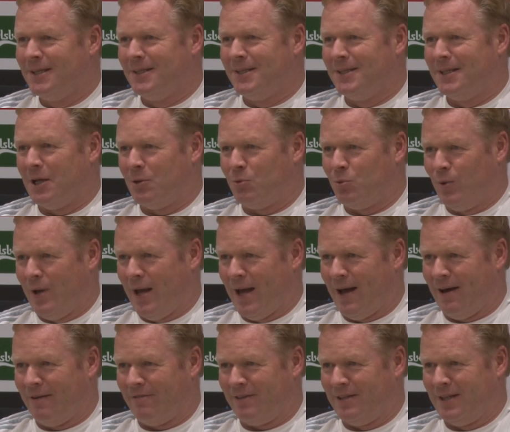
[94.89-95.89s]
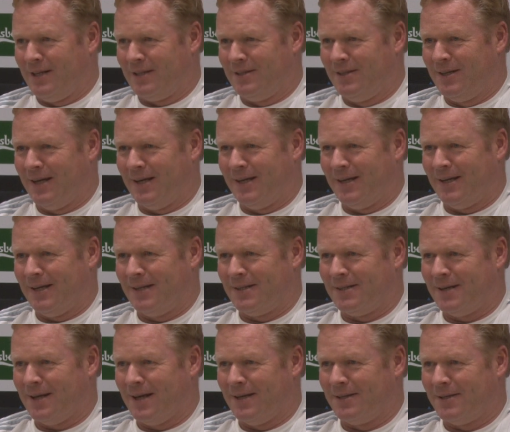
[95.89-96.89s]
that we have at that day
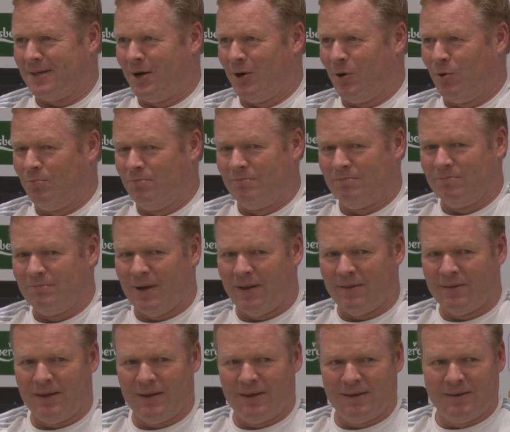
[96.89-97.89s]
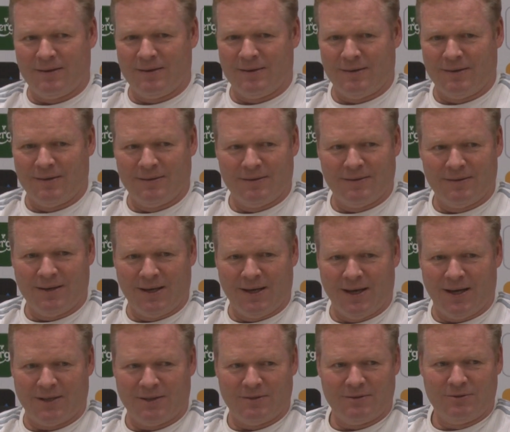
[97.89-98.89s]
at home. I think they
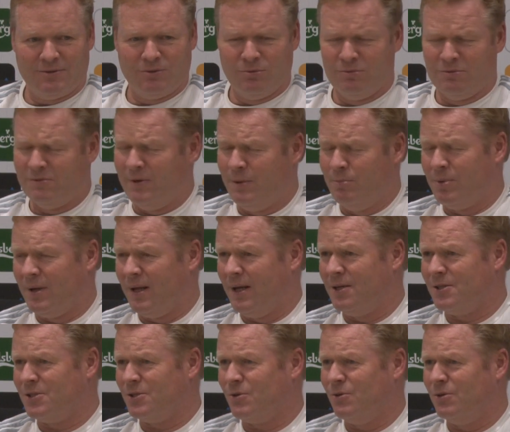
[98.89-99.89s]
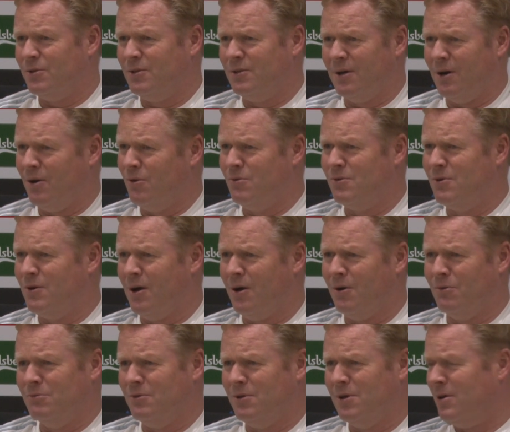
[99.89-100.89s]
had 2-3 players scoring
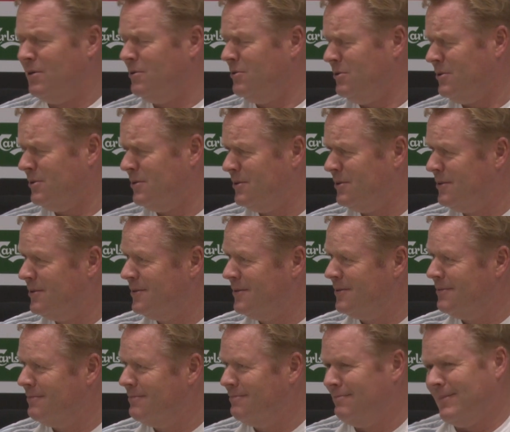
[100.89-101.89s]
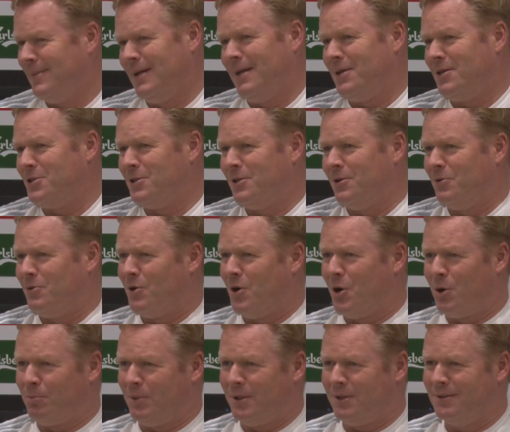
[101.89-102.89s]
own goals. That's
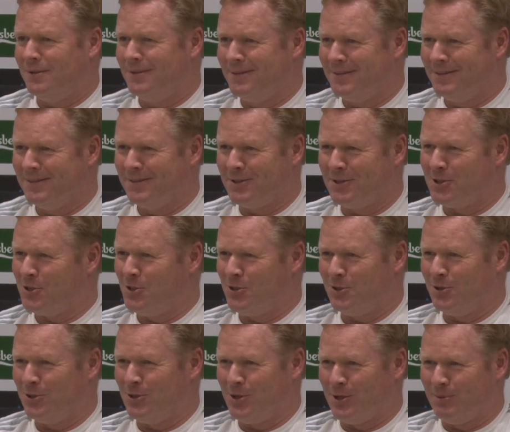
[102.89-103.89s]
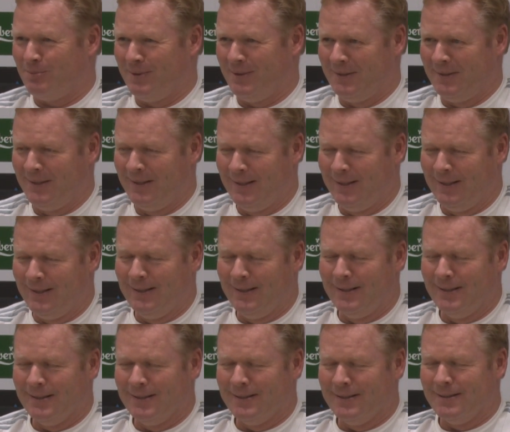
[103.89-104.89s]
not
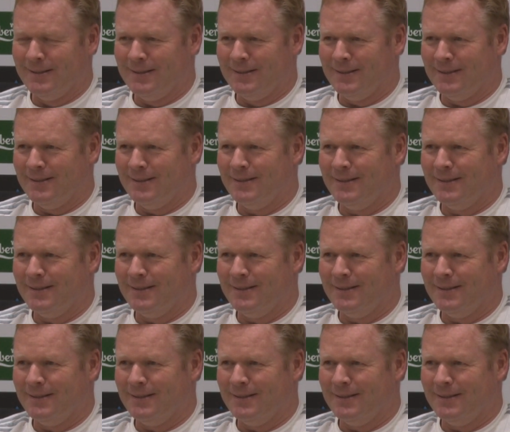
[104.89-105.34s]
normal.